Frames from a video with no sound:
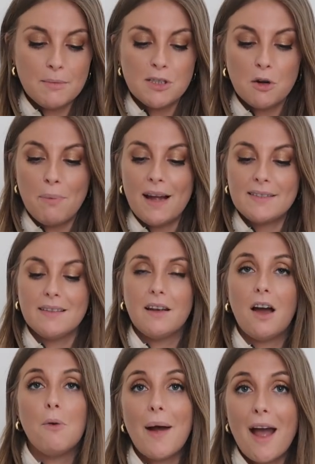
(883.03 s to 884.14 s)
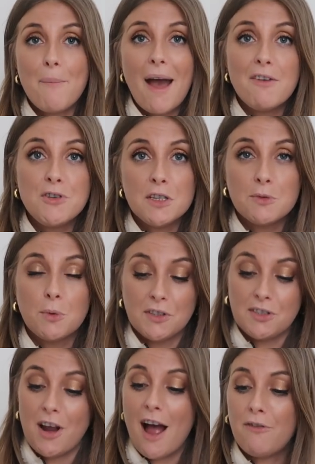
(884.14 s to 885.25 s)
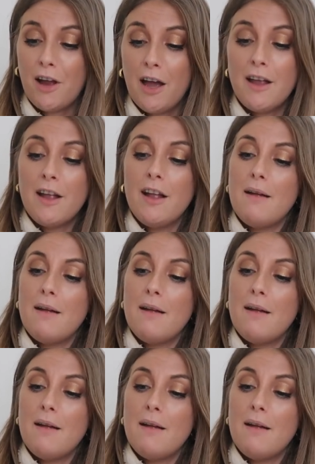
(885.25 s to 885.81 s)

I'm the sort of person that like, I wear a pair of shoes once and I have like